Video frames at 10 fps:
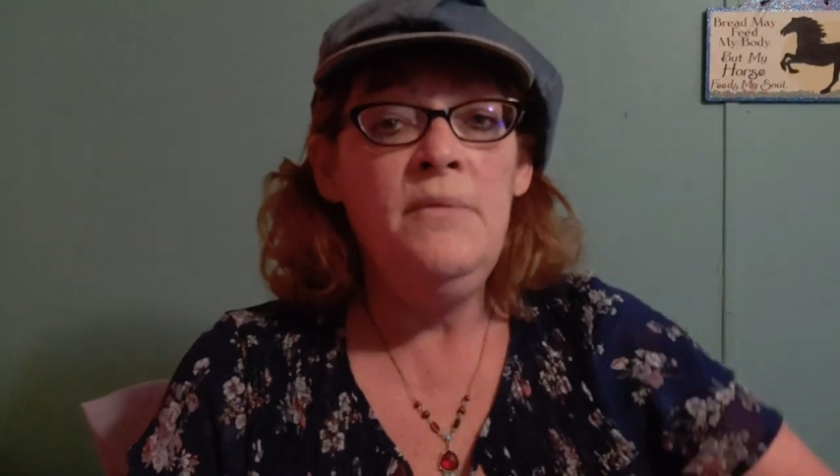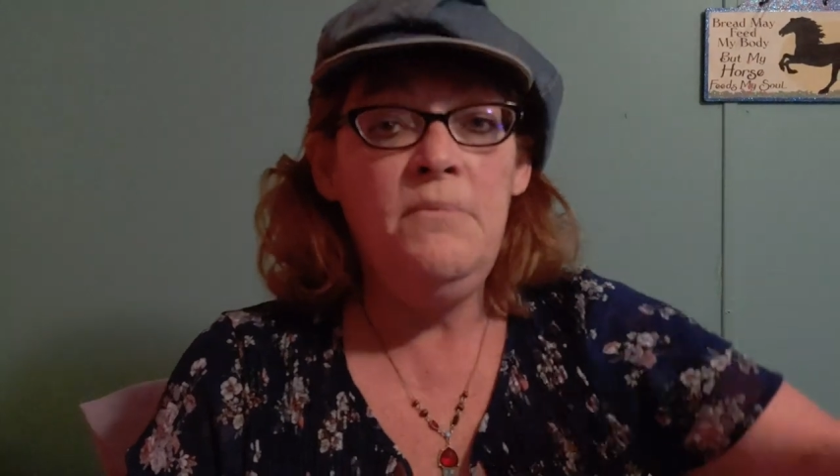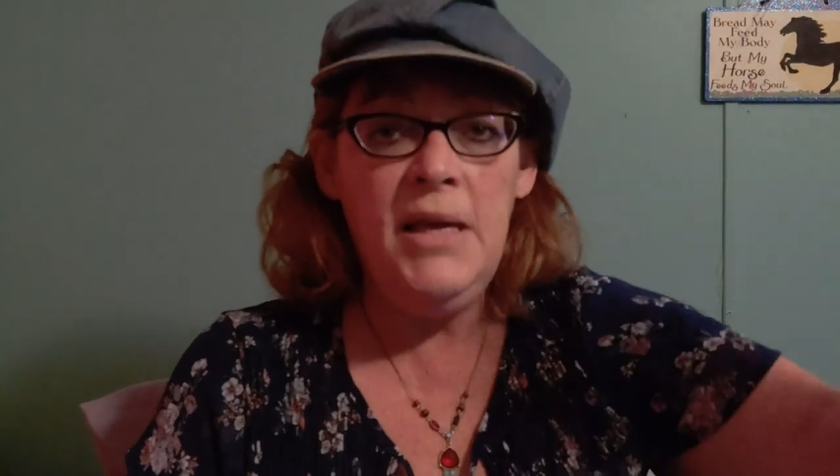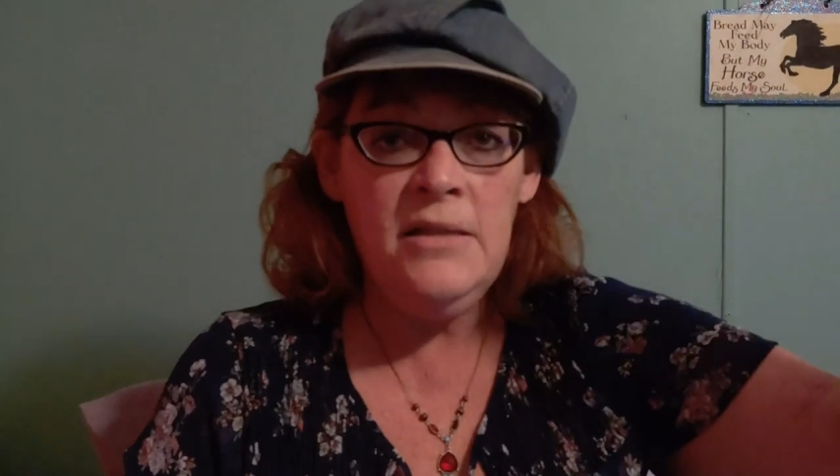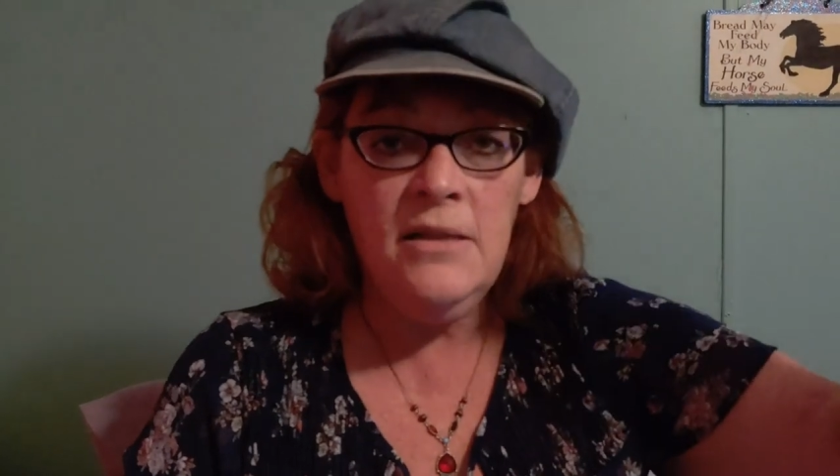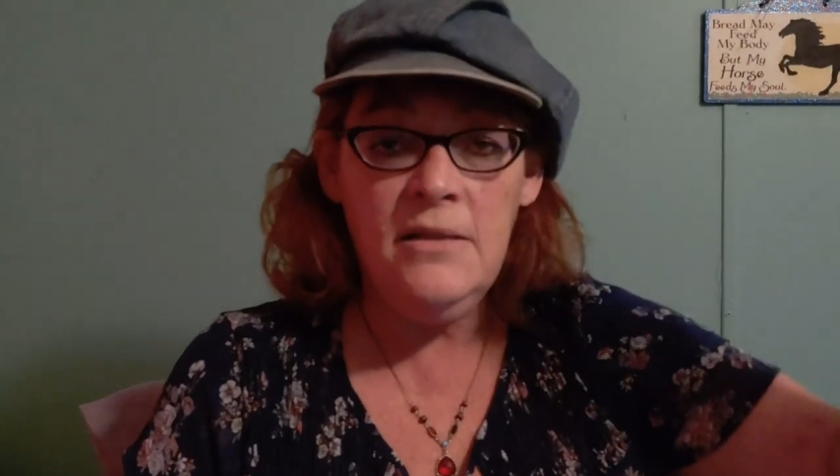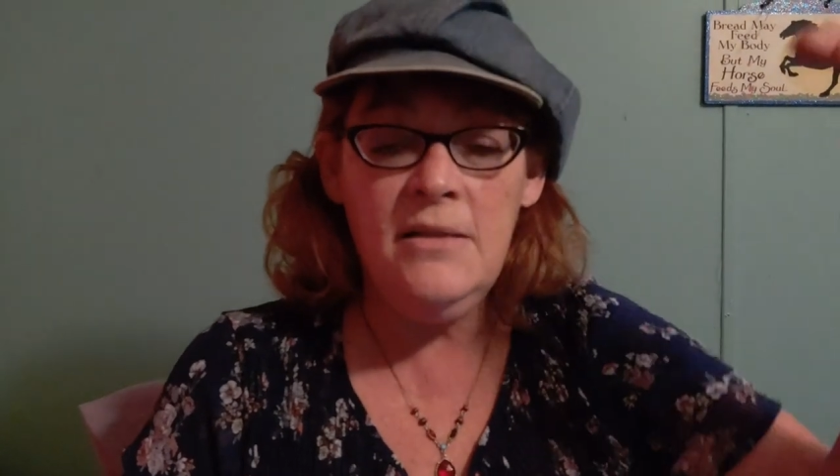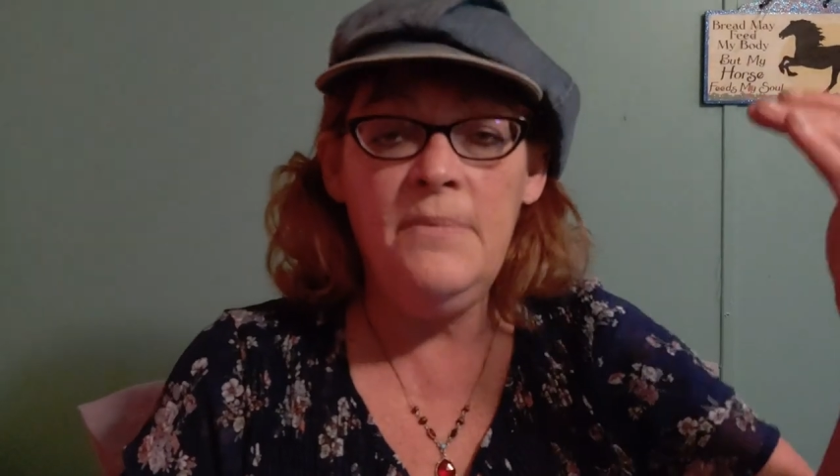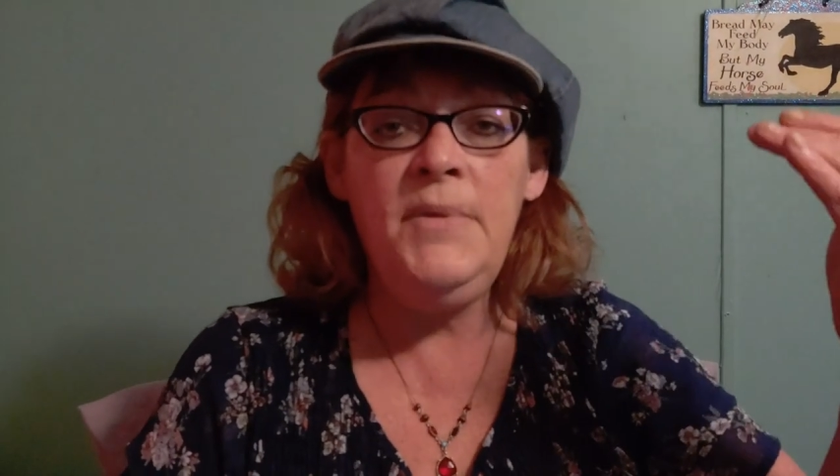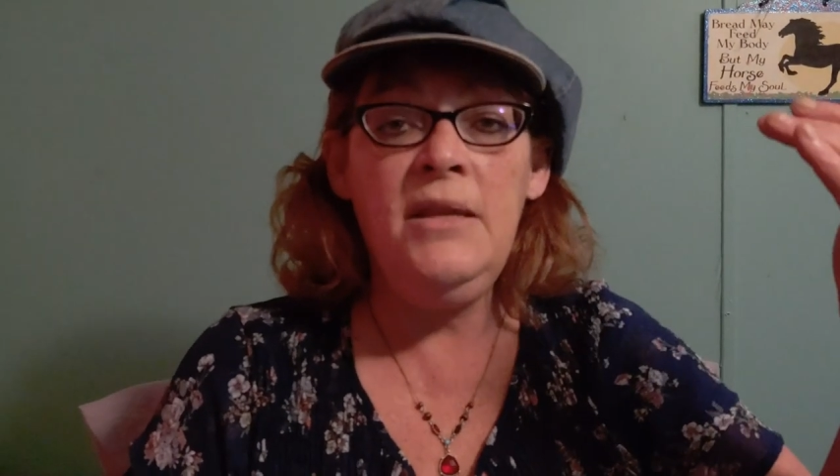based on
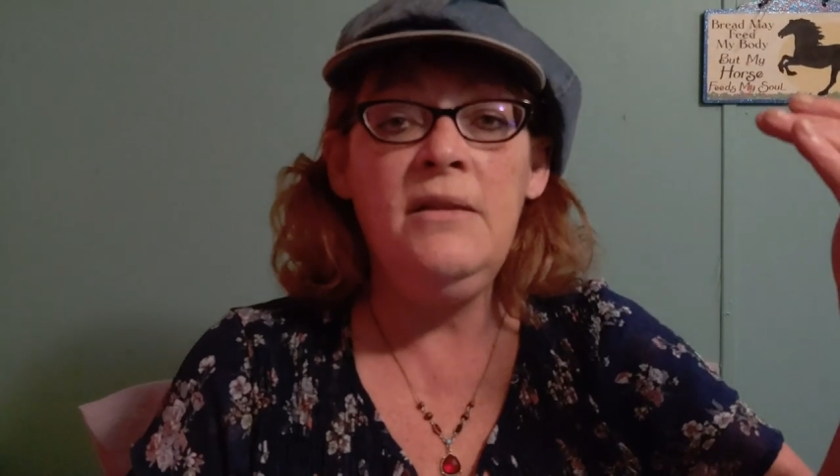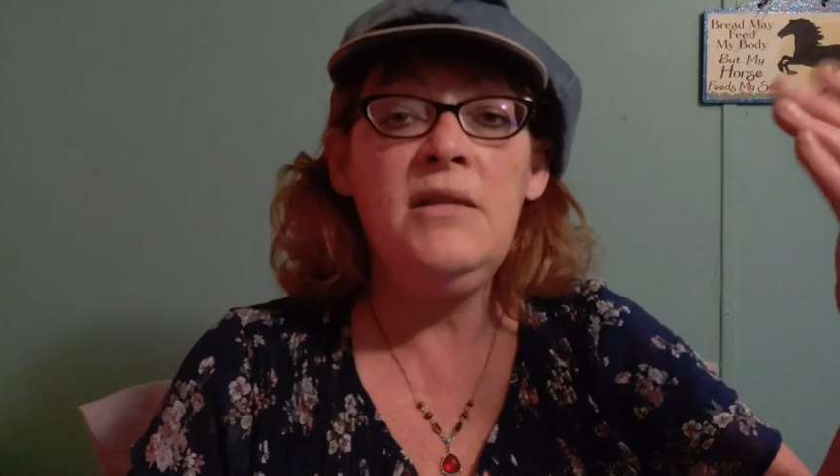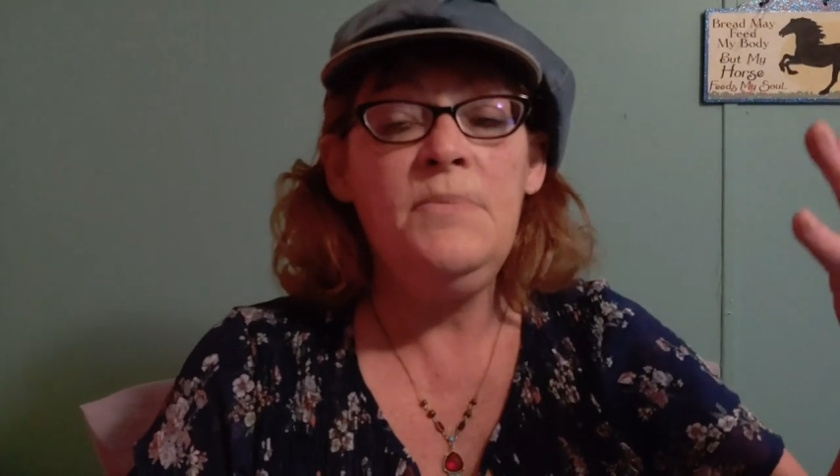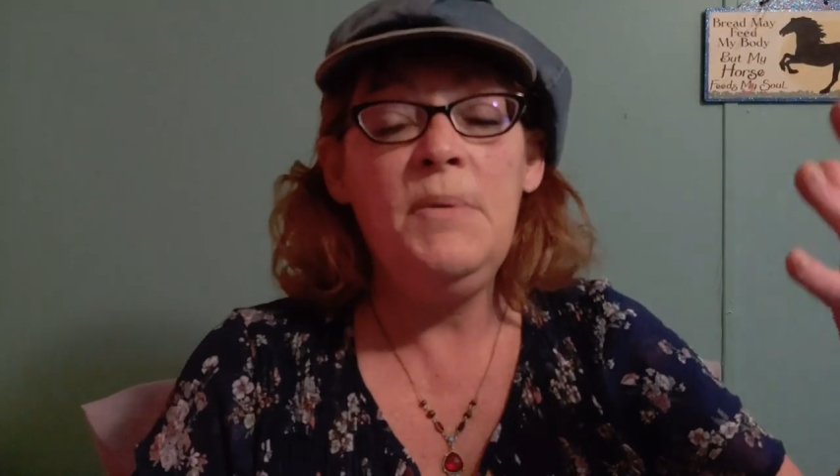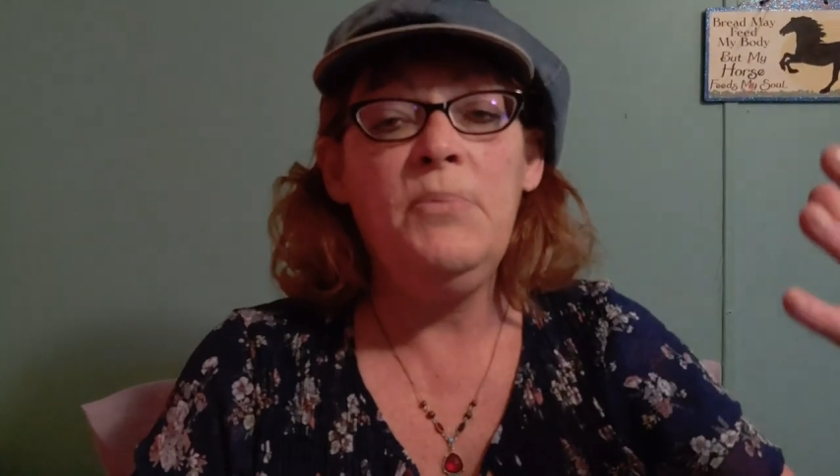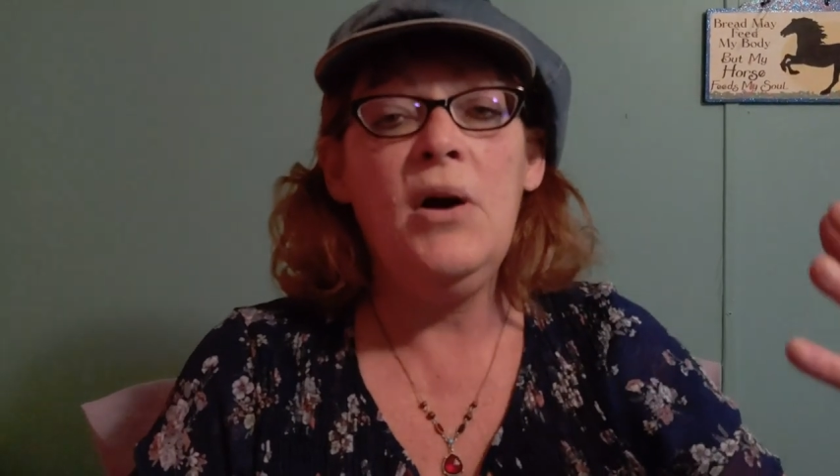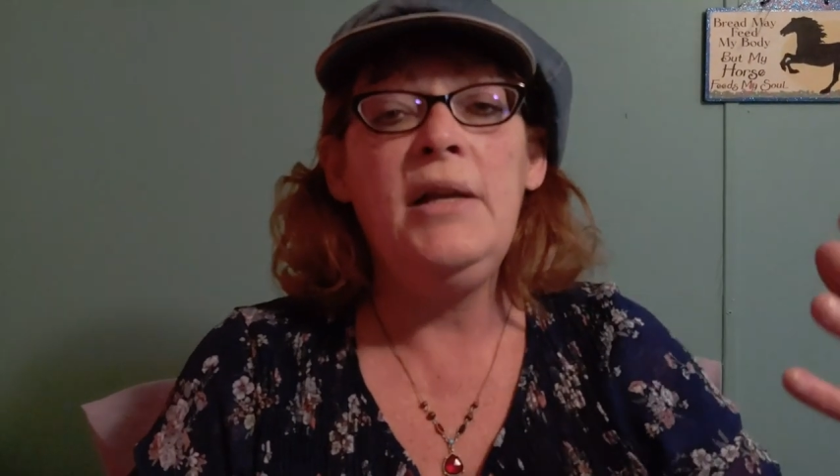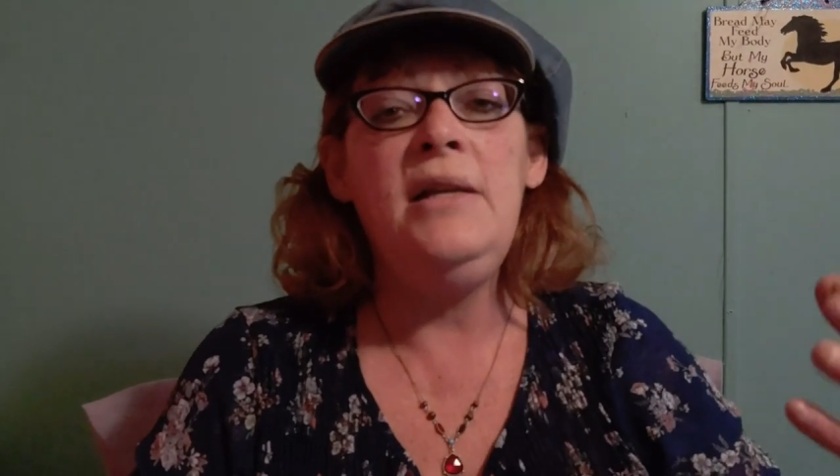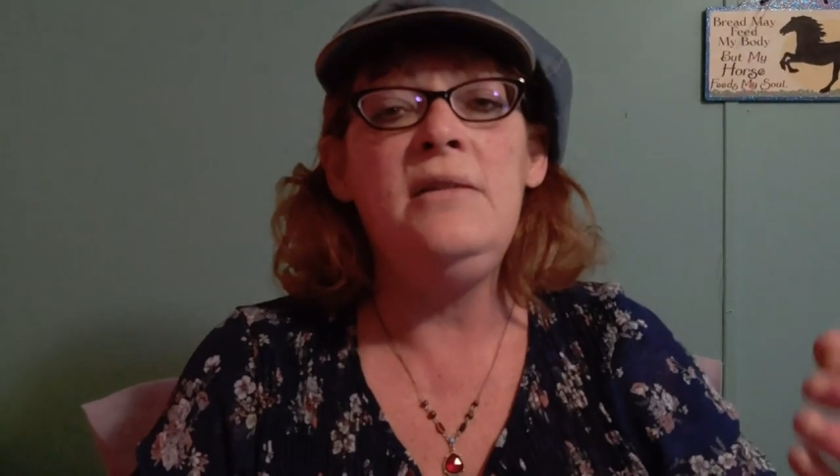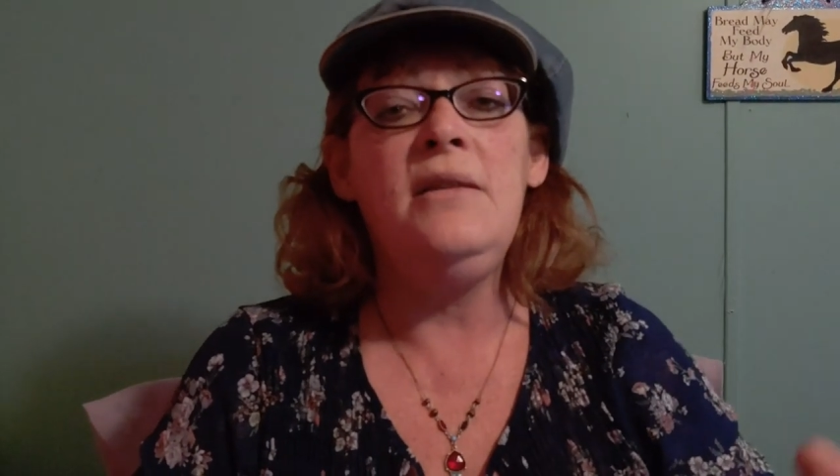something that has been
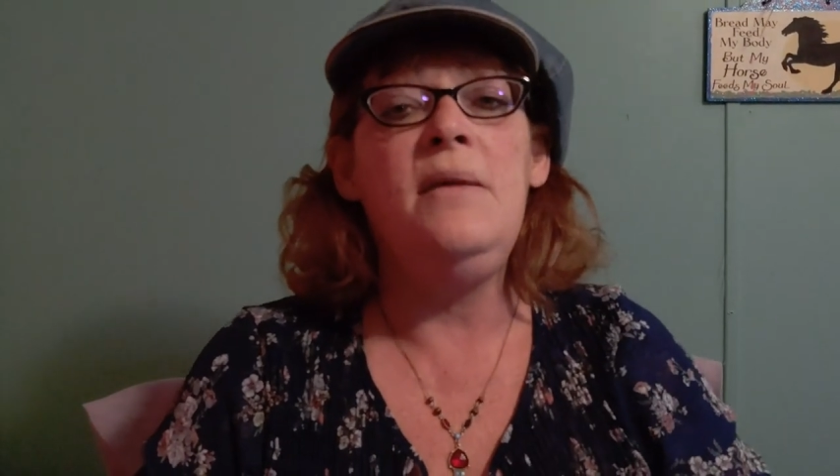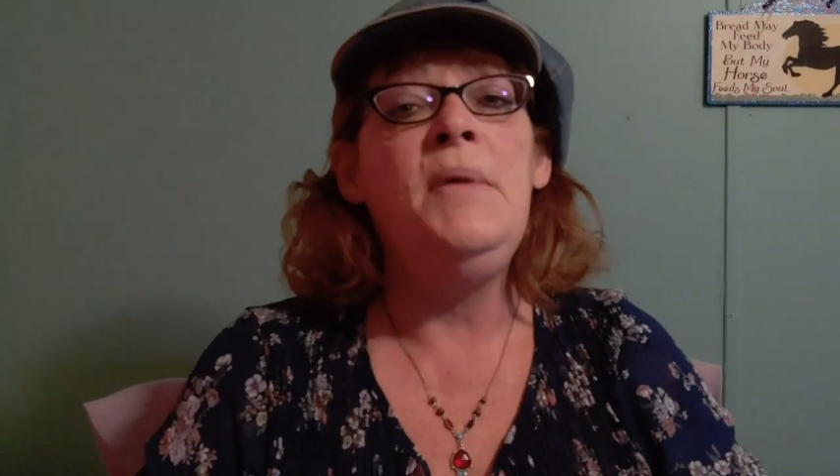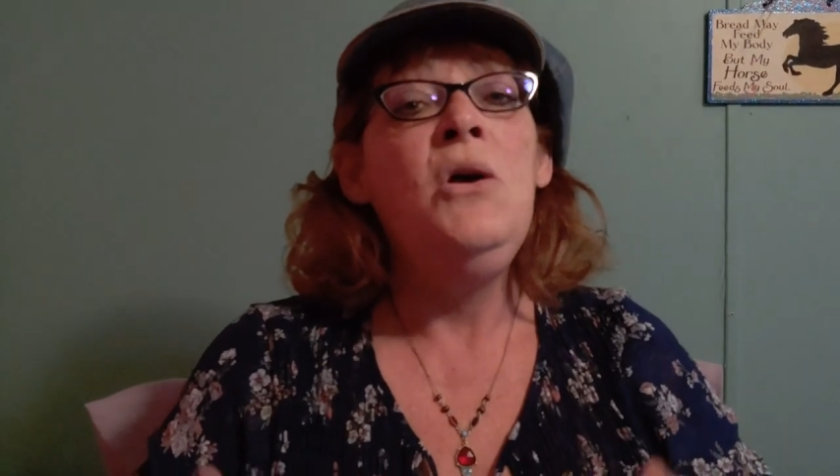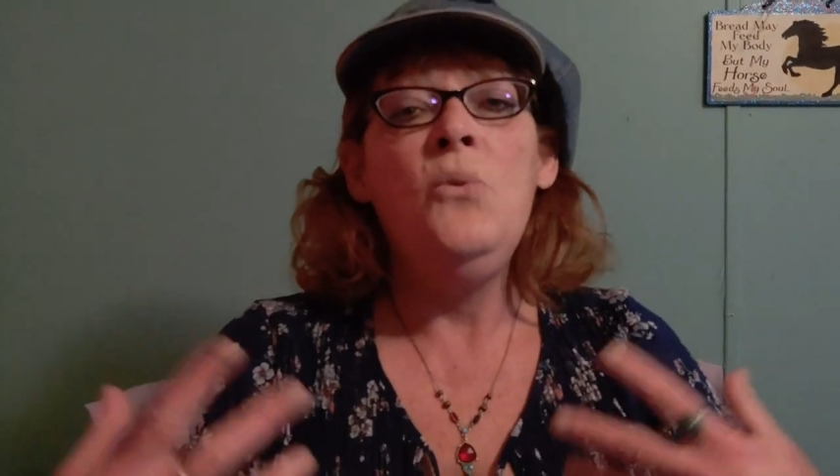brought into them,